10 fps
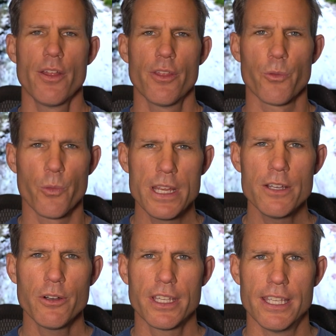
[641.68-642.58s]
The
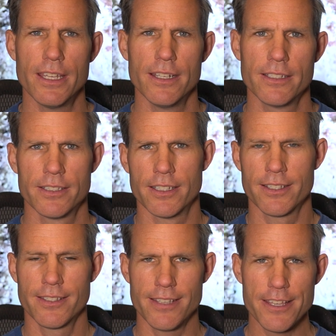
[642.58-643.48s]
real key to
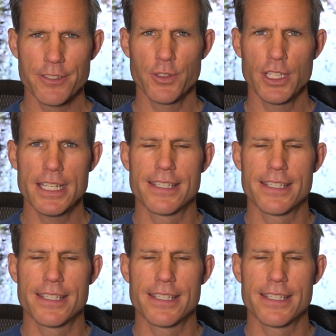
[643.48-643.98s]
successfully